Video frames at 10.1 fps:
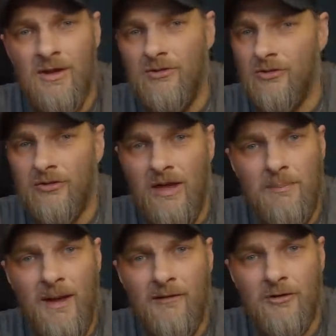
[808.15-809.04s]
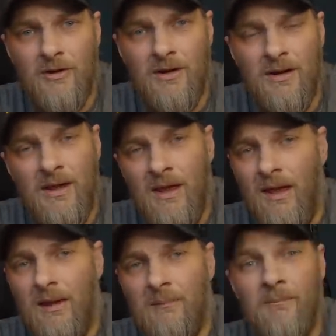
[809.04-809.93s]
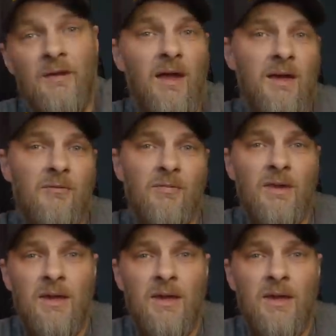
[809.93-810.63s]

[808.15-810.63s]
Just keep after it, and hey,